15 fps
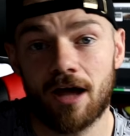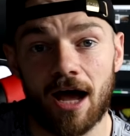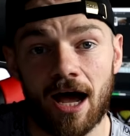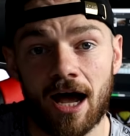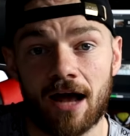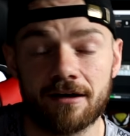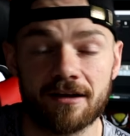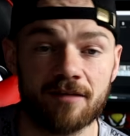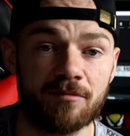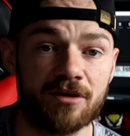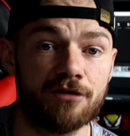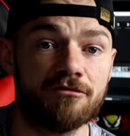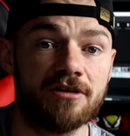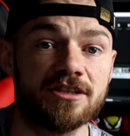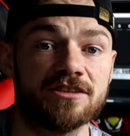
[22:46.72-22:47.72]
and give
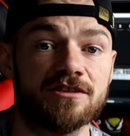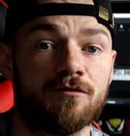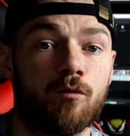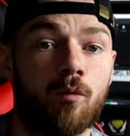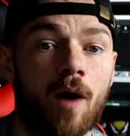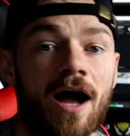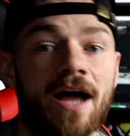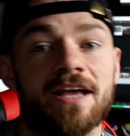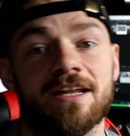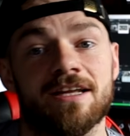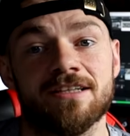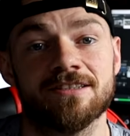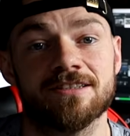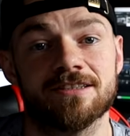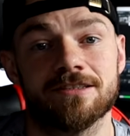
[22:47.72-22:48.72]
me a reason of why it
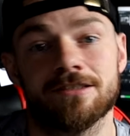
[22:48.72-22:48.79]
is.